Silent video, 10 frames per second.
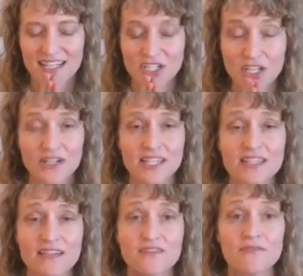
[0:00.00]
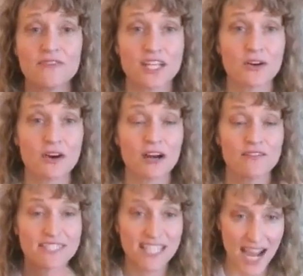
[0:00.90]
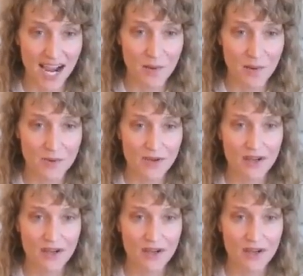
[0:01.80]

sharing the video of TAP.